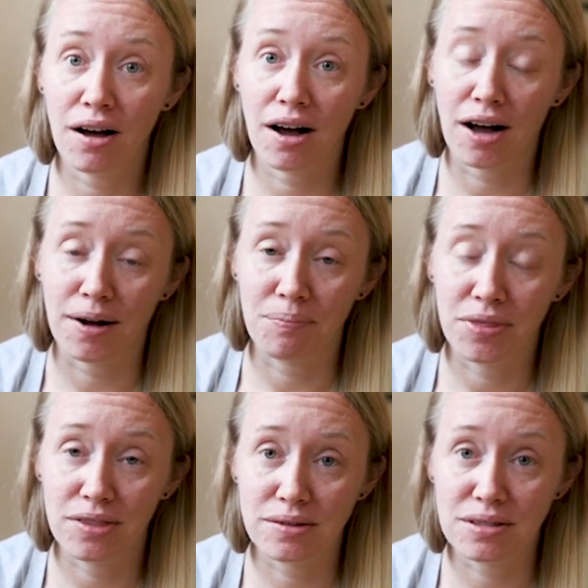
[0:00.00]
um,
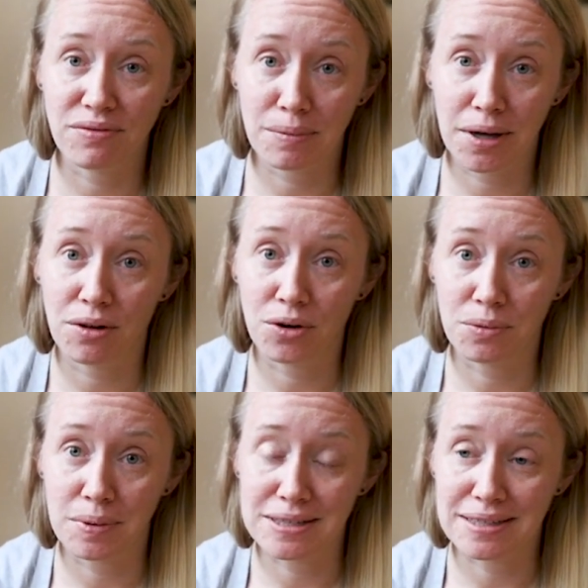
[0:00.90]
those
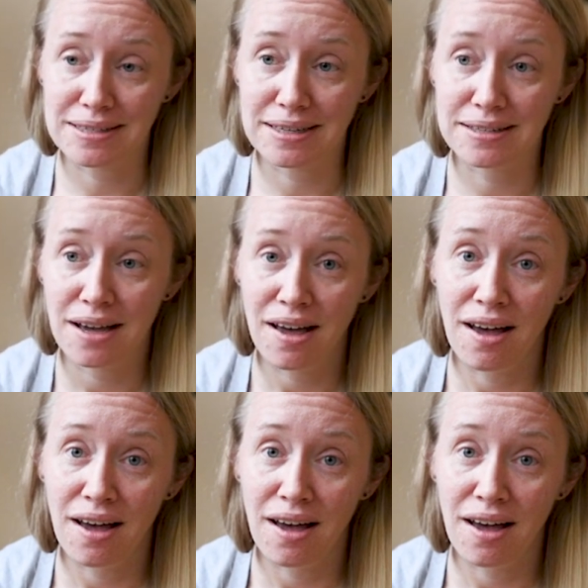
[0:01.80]
female-owned businesses.